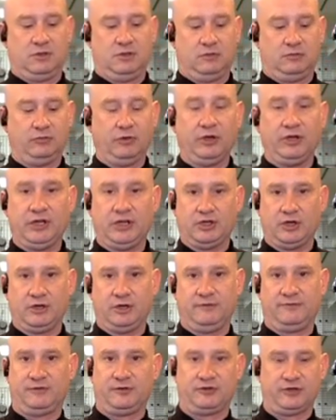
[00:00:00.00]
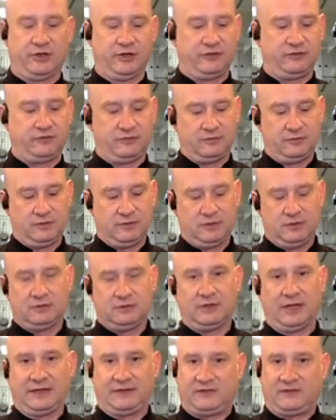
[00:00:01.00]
really good for just like